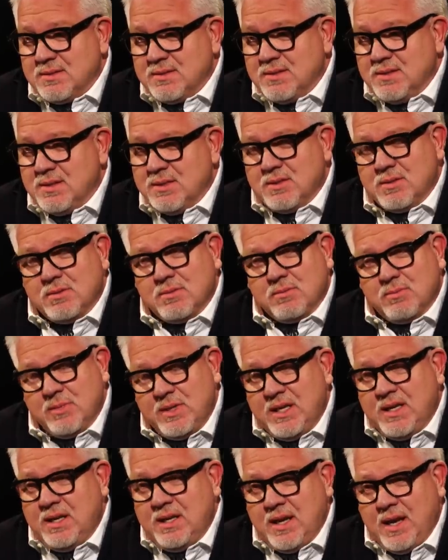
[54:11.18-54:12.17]
you know, we
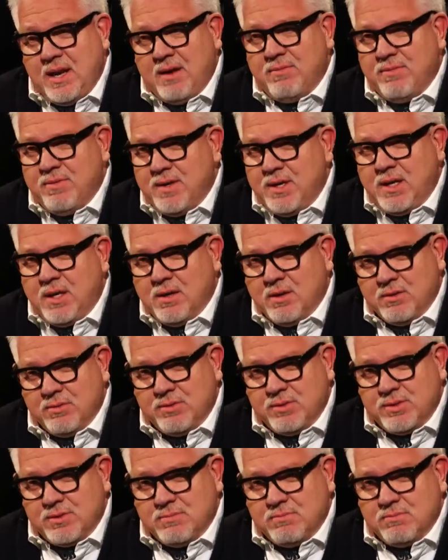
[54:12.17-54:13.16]
didn't have
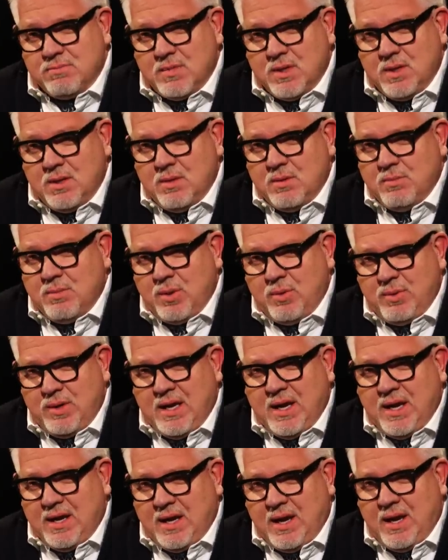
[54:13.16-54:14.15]
videos, but we
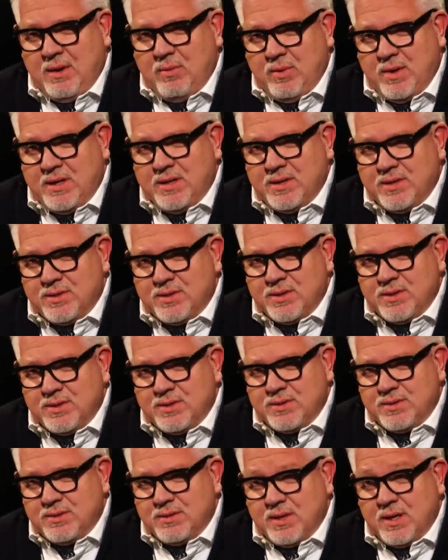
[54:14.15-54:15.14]
had
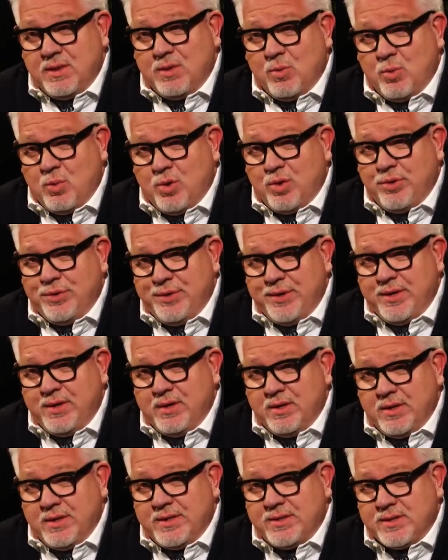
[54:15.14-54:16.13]
eyewitnesses, and the world
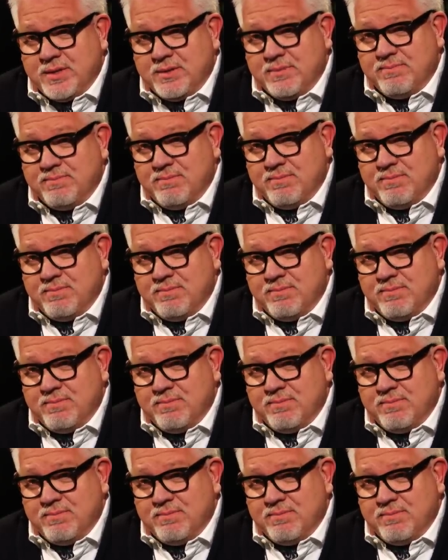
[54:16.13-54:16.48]
didn't listen.